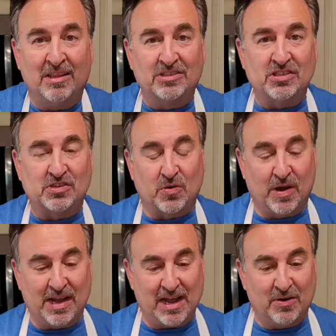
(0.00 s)
This is
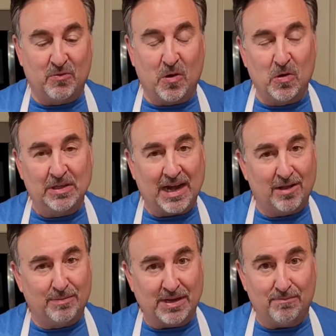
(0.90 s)
great on a roll, and
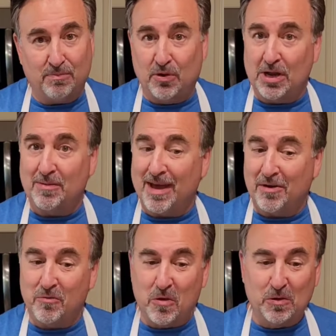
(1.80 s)
I'll be putting
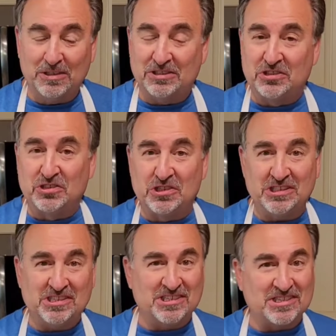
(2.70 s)
on a roll in
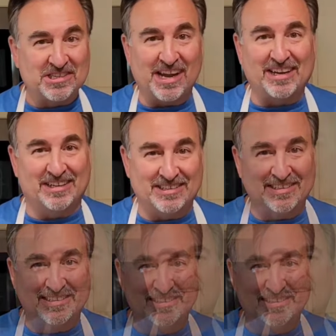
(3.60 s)
just a second.